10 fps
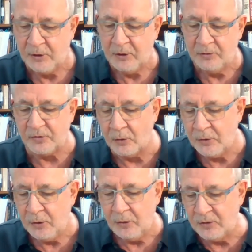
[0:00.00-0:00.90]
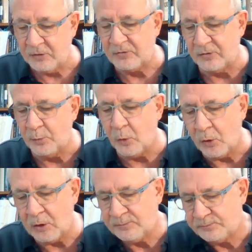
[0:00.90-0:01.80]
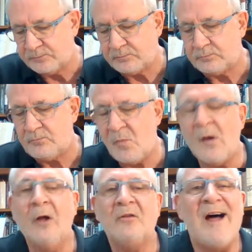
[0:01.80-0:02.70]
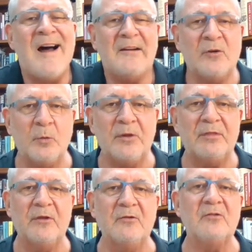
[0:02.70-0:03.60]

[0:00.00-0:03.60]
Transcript: So this is more aligned with the